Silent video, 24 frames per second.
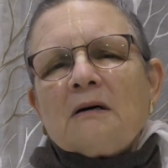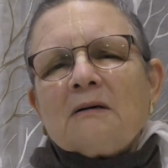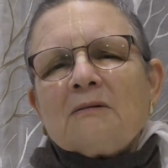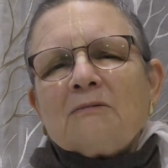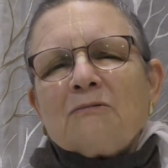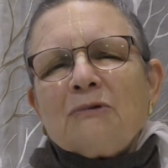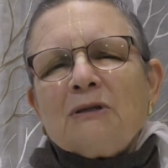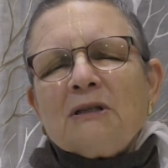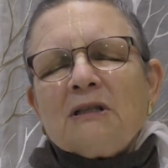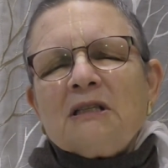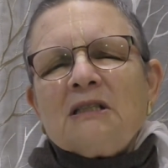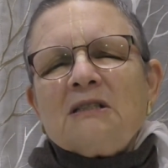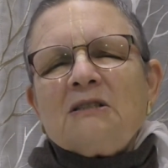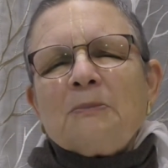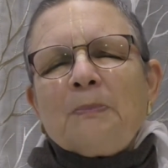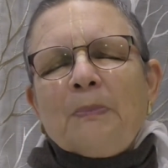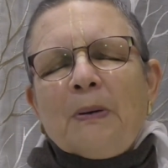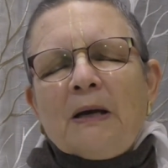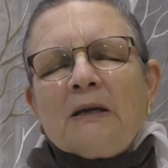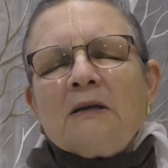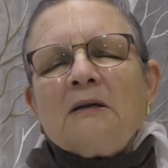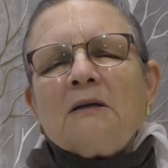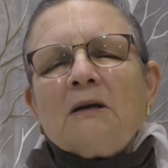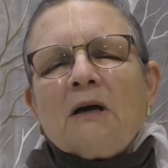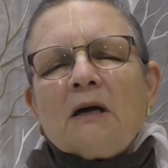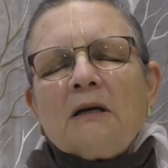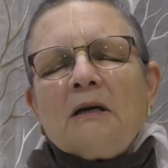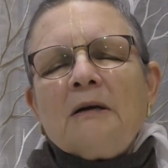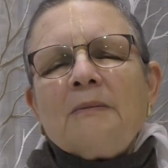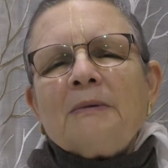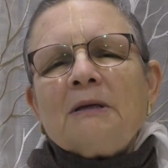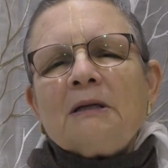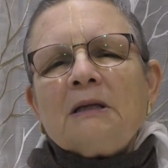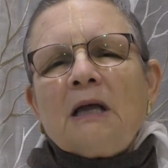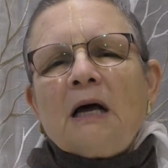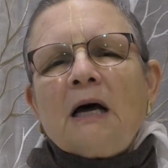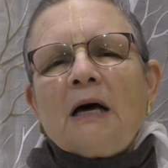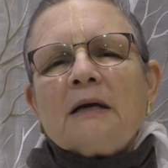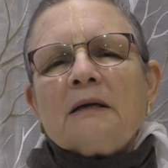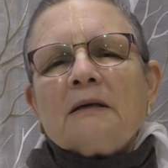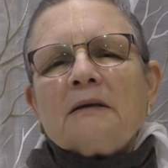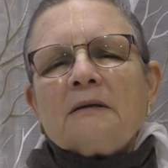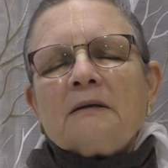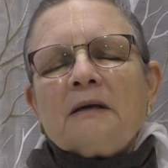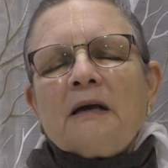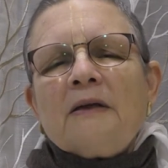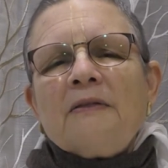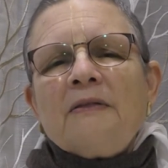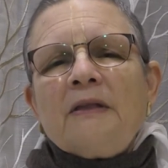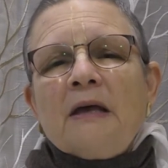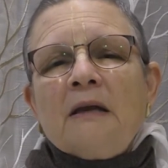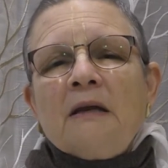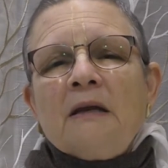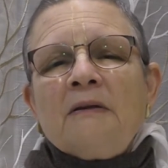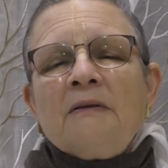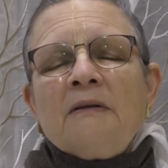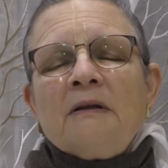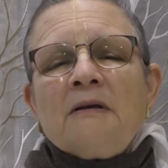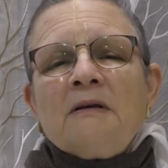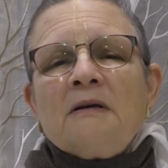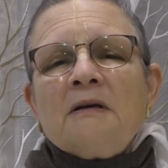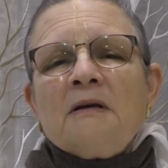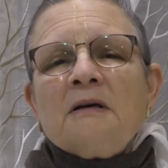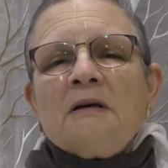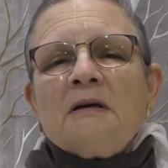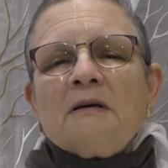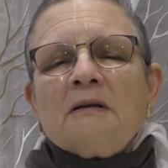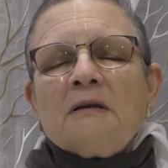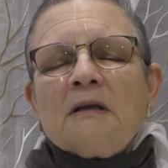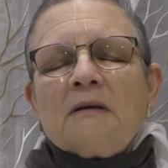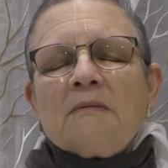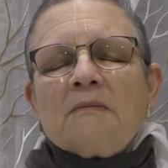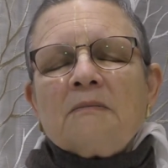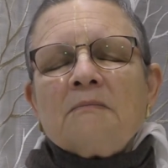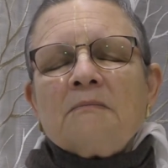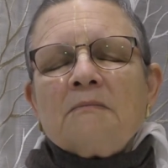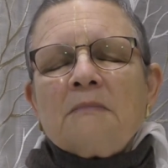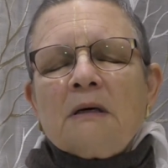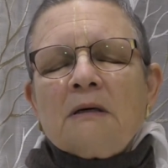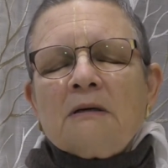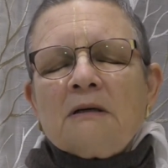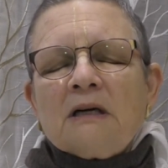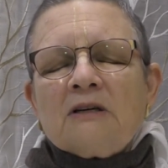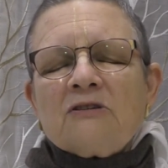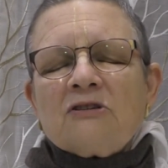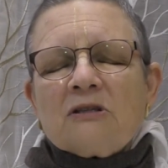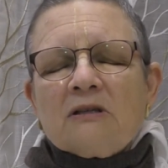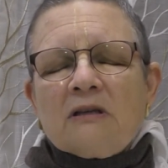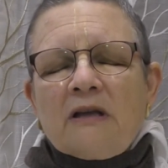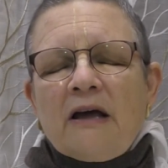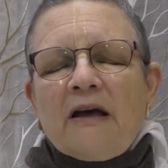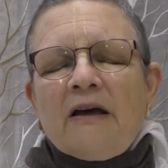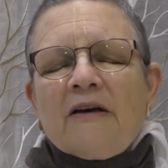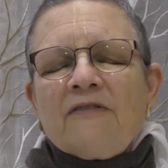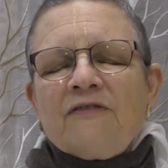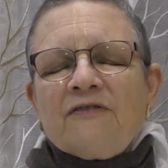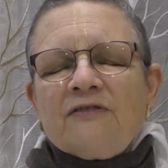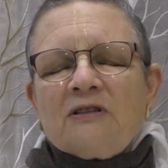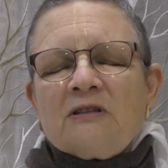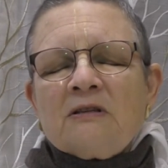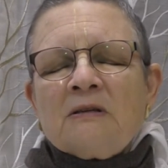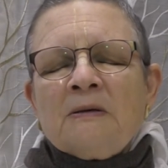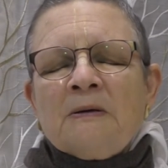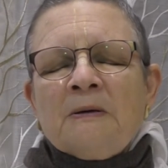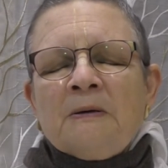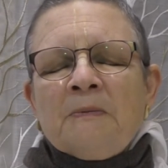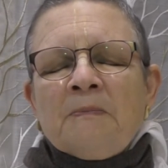really depended on him a lot. And then in the year that Maharaj left,